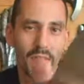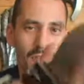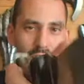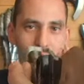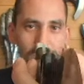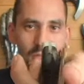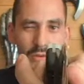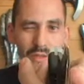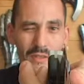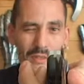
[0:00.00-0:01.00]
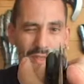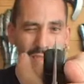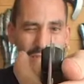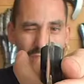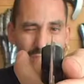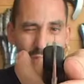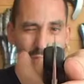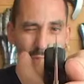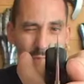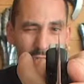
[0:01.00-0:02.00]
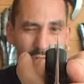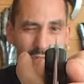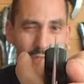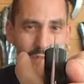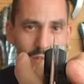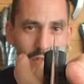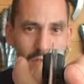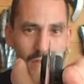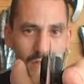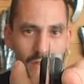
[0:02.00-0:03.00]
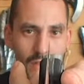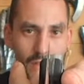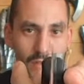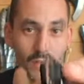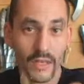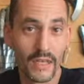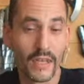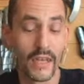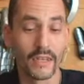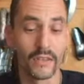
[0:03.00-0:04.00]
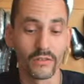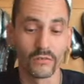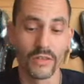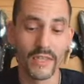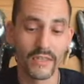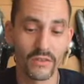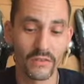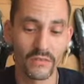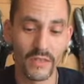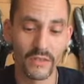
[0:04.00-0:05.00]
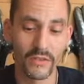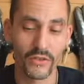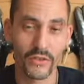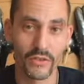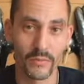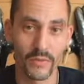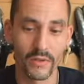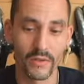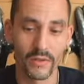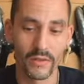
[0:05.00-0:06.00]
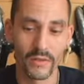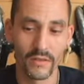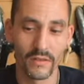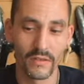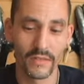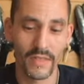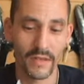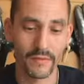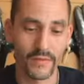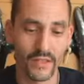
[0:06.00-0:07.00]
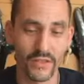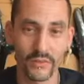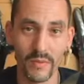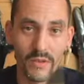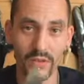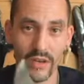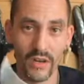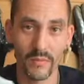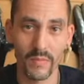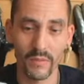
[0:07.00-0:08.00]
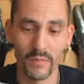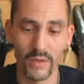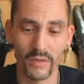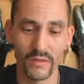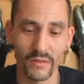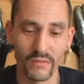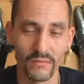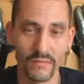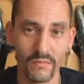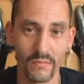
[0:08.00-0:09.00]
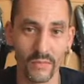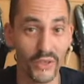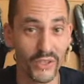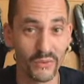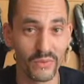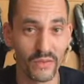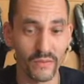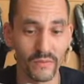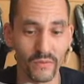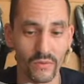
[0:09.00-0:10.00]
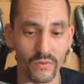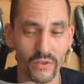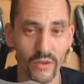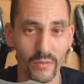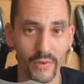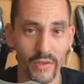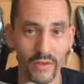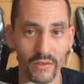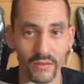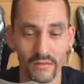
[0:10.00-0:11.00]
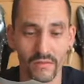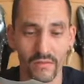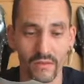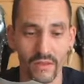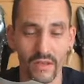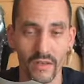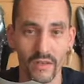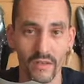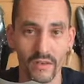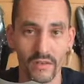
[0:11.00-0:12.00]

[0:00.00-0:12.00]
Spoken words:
As you may notice, extremely thin and razor sharp. This knife is extremely sharp, but pretty useless for chopping or cutting hard